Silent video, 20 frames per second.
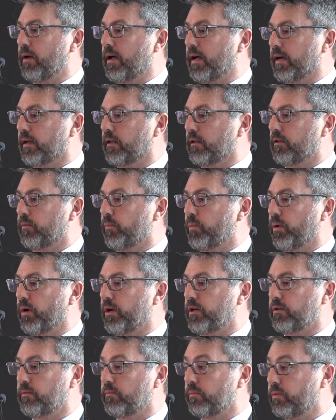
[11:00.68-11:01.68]
market
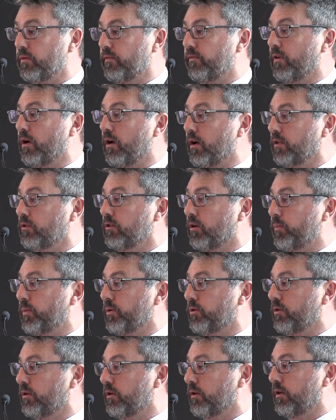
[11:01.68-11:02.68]
depression provides
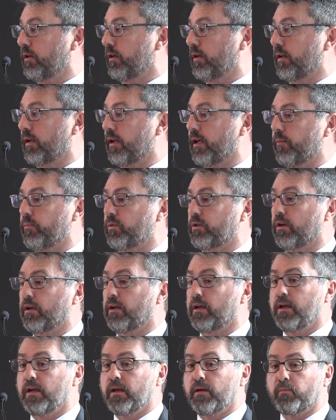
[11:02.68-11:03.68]
opportunity to capture
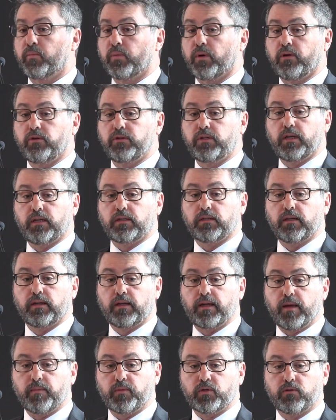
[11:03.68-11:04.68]
projects and
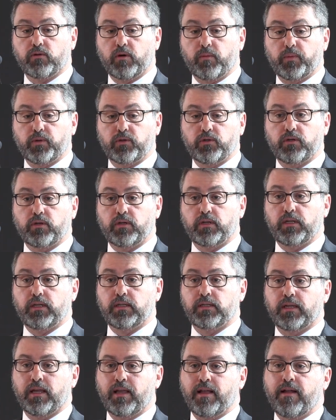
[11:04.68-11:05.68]
capture
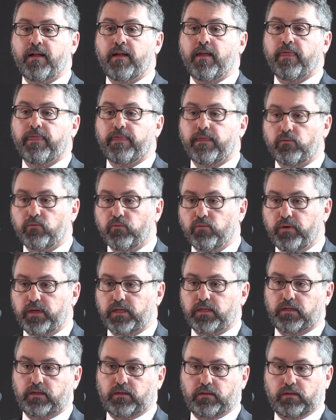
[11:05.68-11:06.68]
opportunities. The
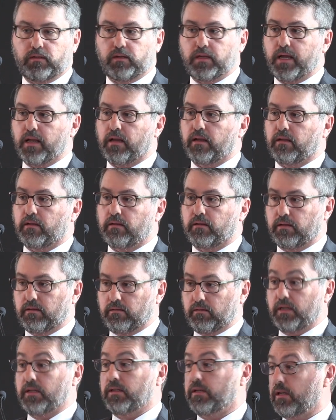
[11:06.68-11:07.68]
risk that
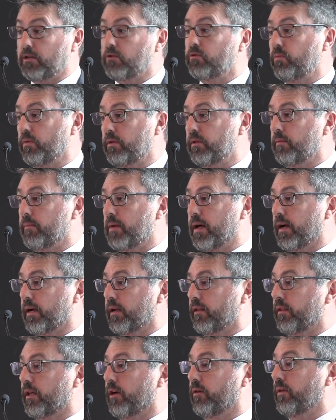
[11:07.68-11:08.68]
exists with the
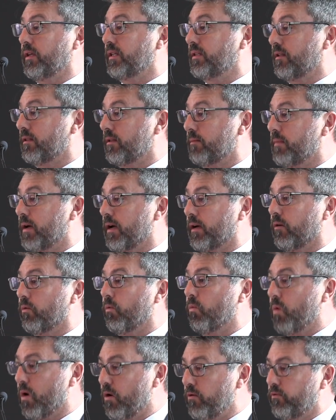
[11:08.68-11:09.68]
market, though, is that the market
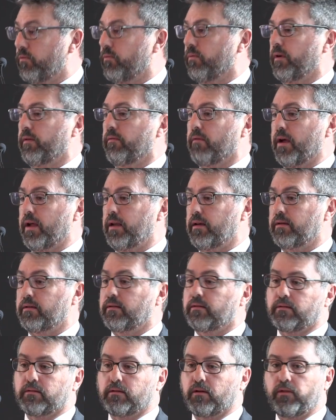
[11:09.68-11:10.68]
won't re-rate
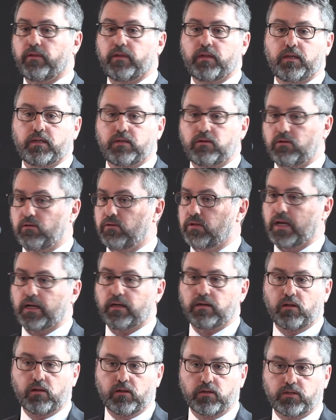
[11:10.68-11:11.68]
on these new
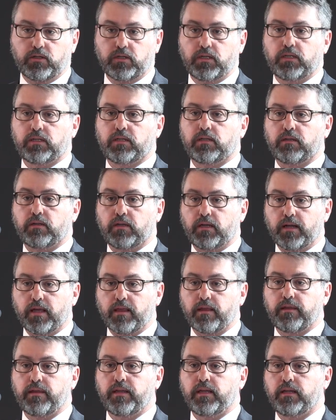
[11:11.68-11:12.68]
technologies and
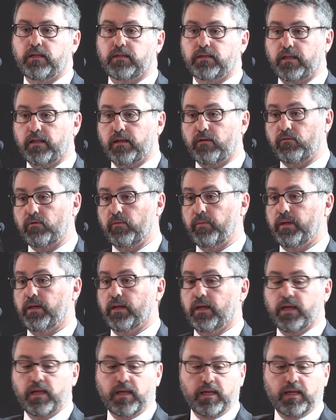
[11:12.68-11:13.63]
other things, and that will be